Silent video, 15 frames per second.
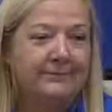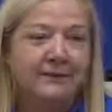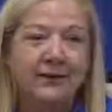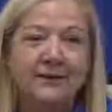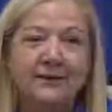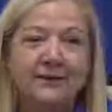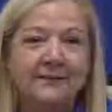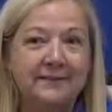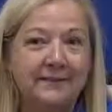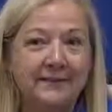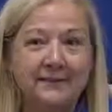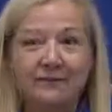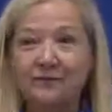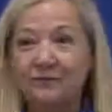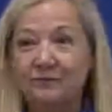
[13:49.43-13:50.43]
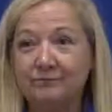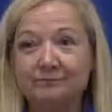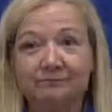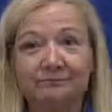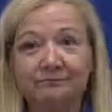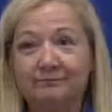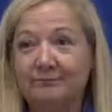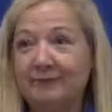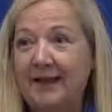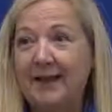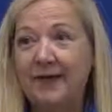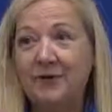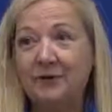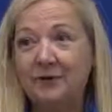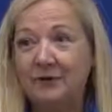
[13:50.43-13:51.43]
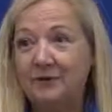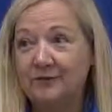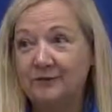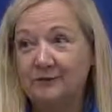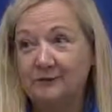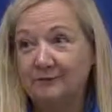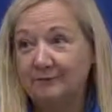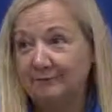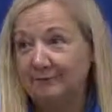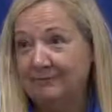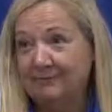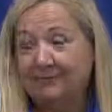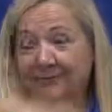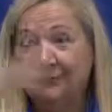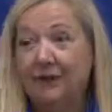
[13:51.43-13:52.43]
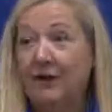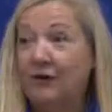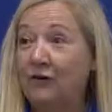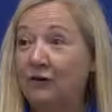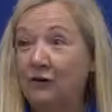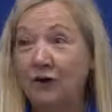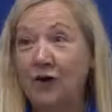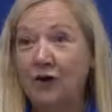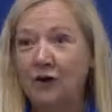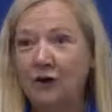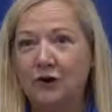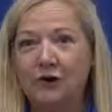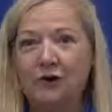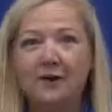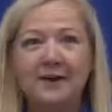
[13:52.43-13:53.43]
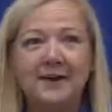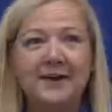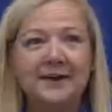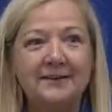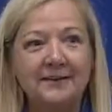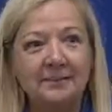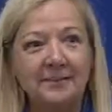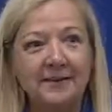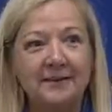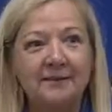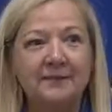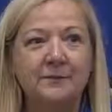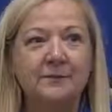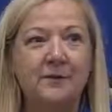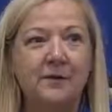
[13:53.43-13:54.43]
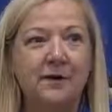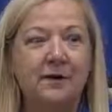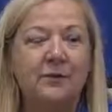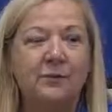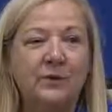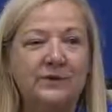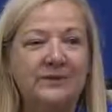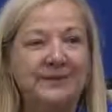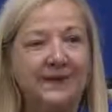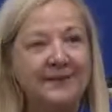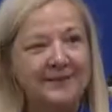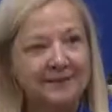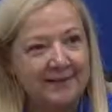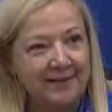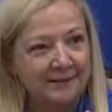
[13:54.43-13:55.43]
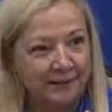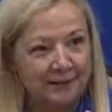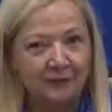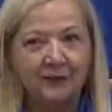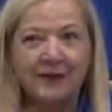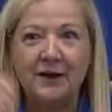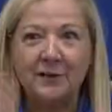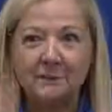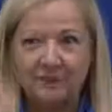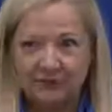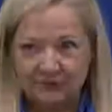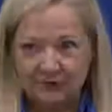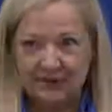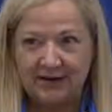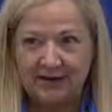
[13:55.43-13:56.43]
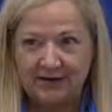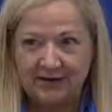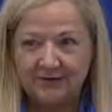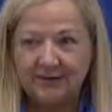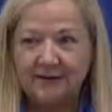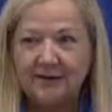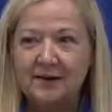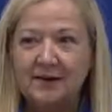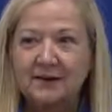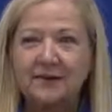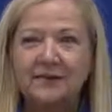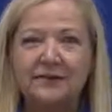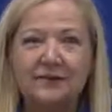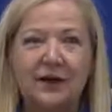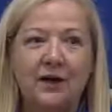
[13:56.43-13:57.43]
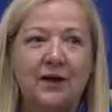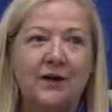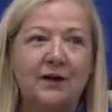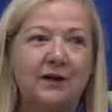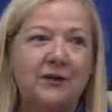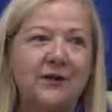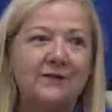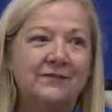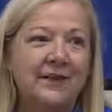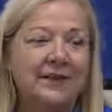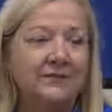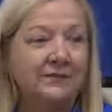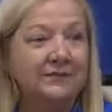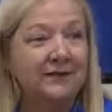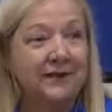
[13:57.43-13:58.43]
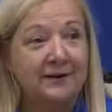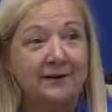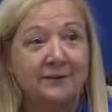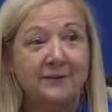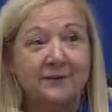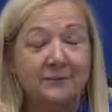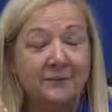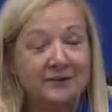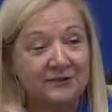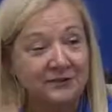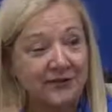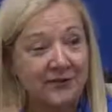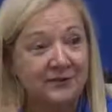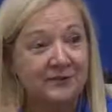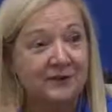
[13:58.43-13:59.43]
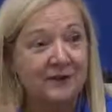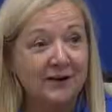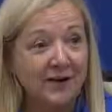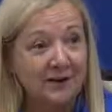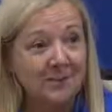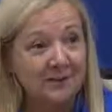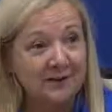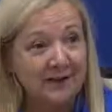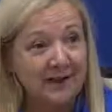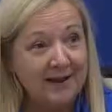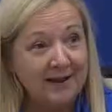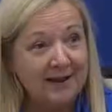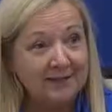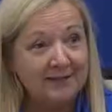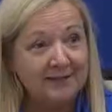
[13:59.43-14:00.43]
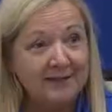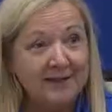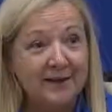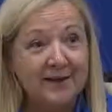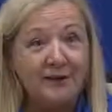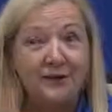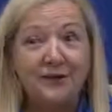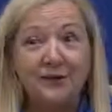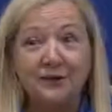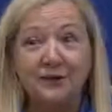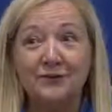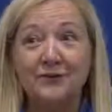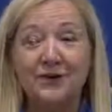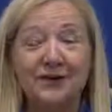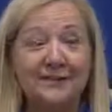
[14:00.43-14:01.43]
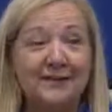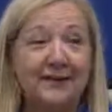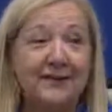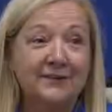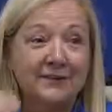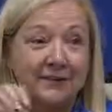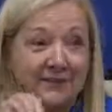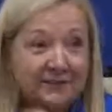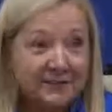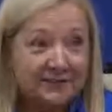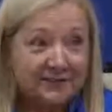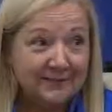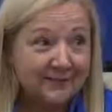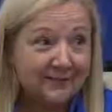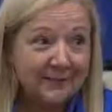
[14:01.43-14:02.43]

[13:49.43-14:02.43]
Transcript: 36 hours or longer. It depends upon when they settle their machine. So if they don't settle their machine for a couple days, your transaction is still